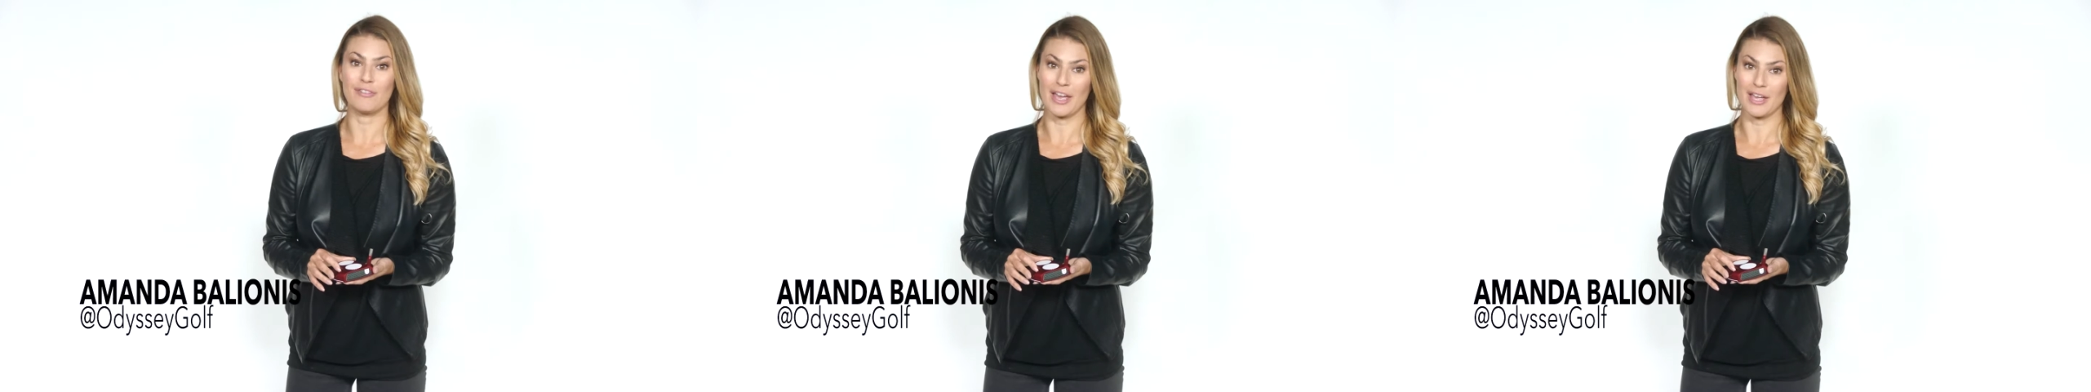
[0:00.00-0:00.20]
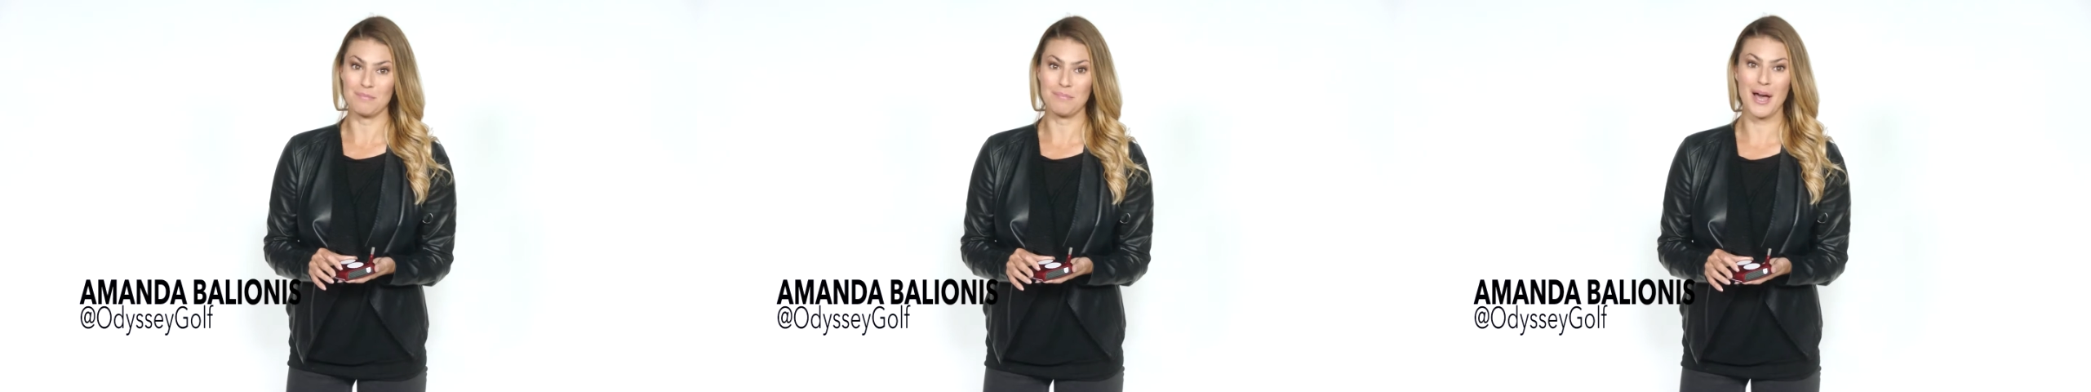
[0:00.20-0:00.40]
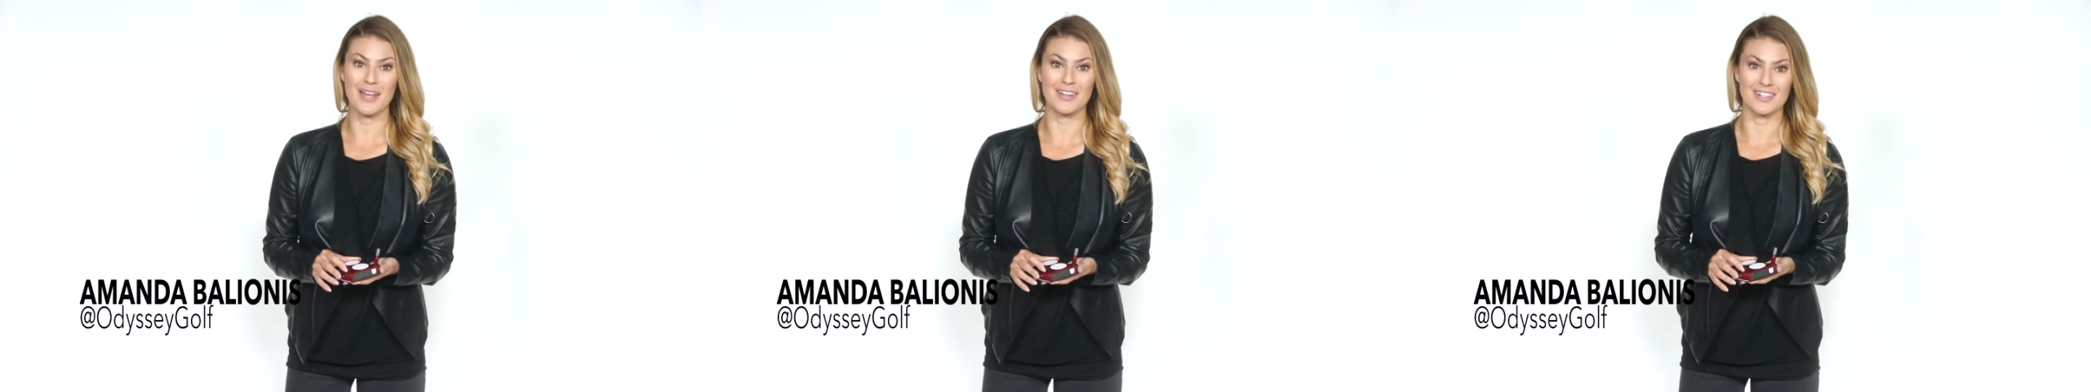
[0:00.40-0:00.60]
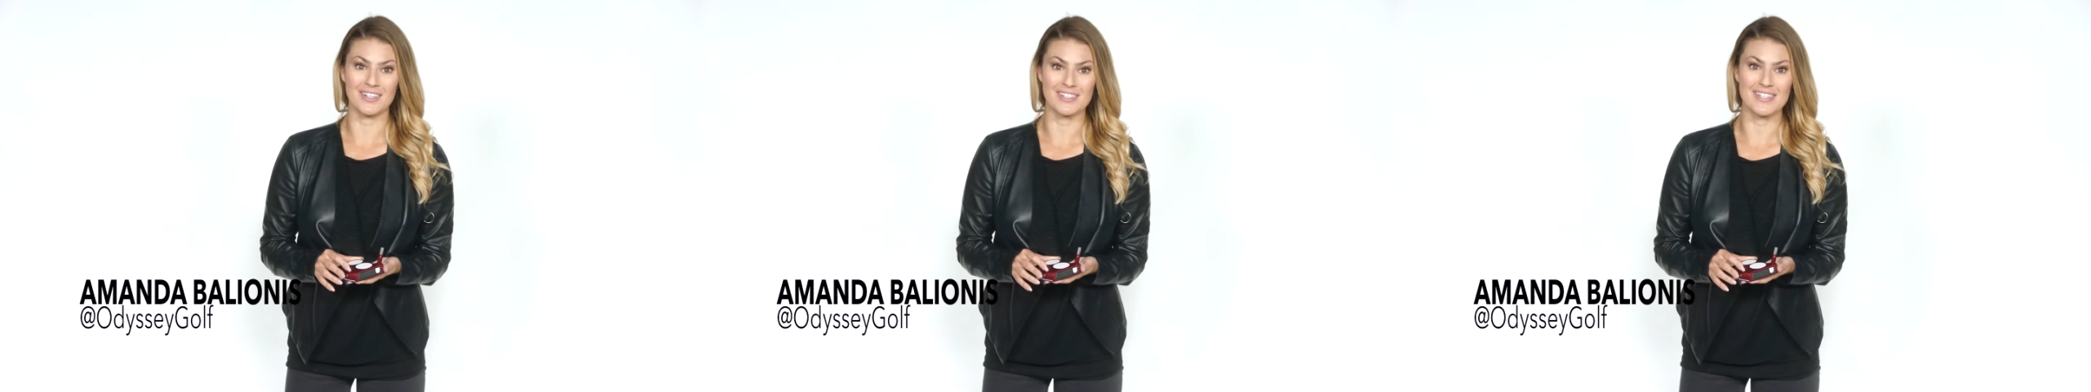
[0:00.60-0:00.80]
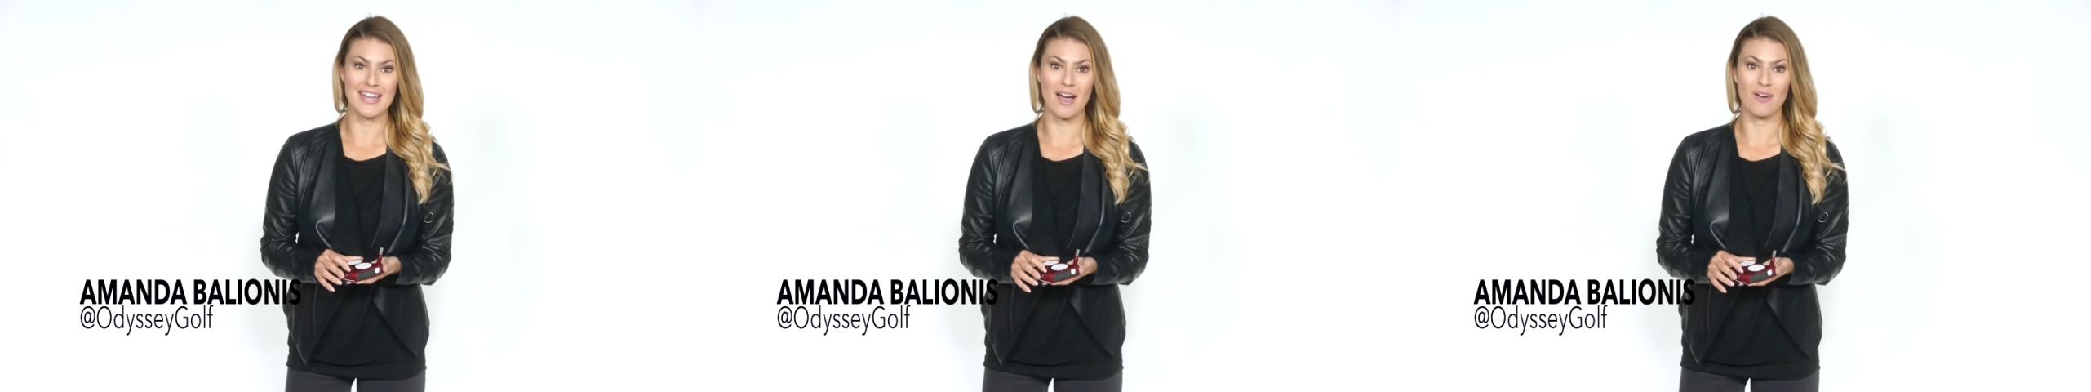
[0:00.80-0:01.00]
Fang
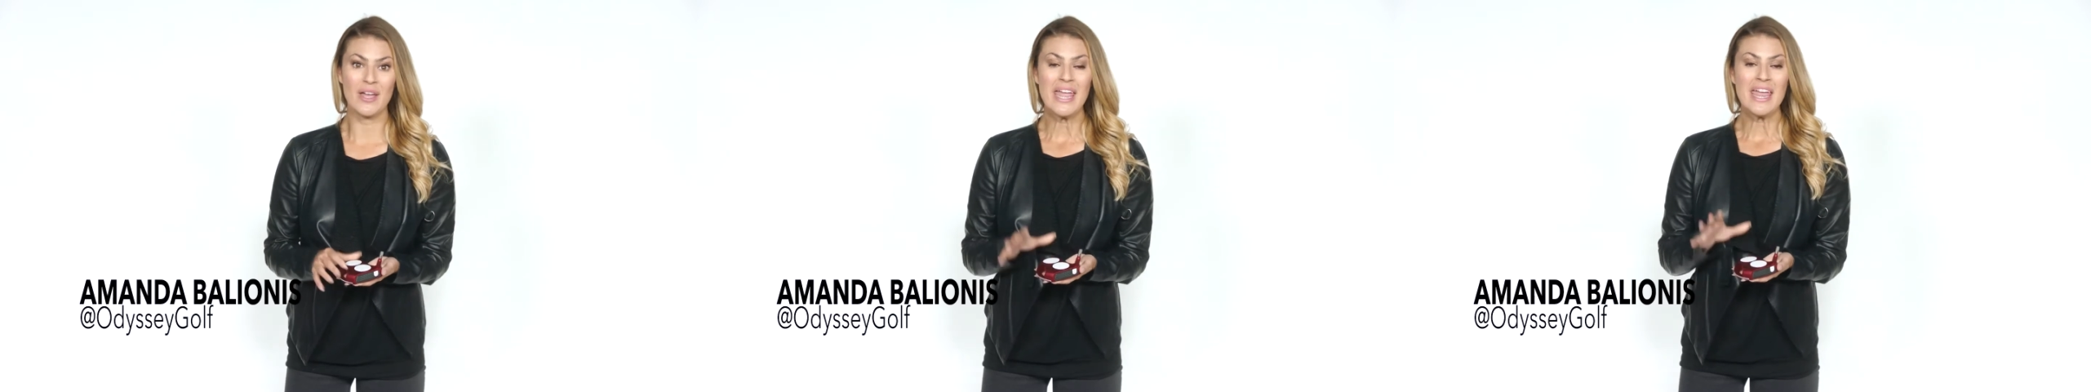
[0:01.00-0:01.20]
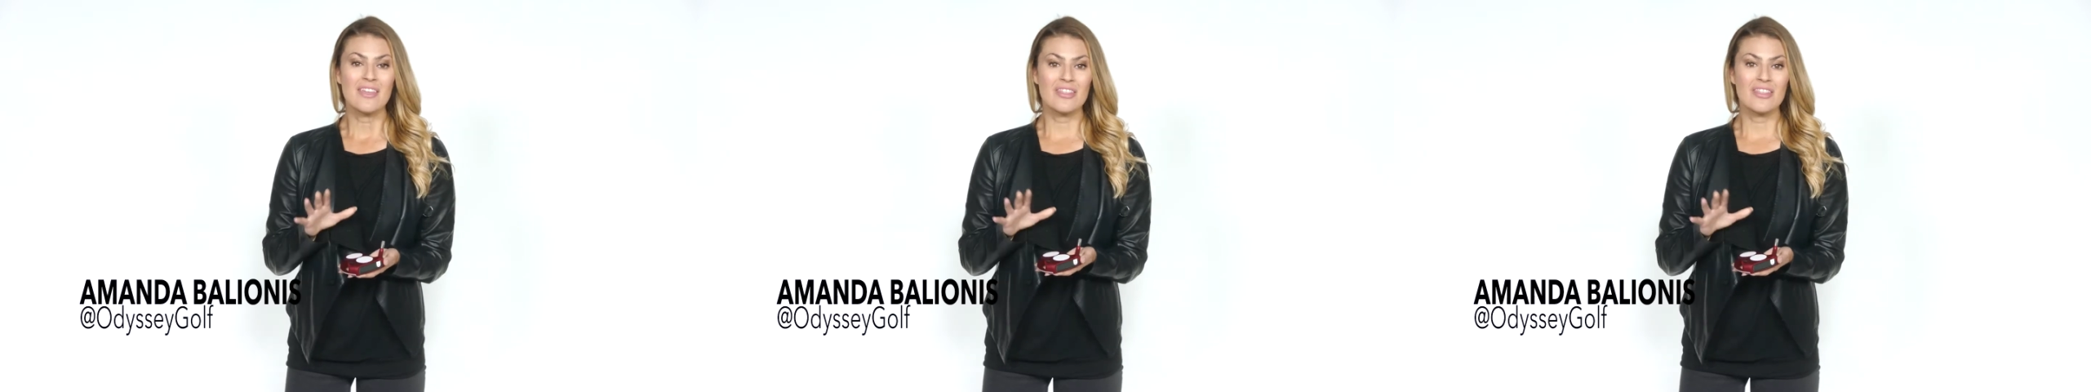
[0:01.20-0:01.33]
putters. Now,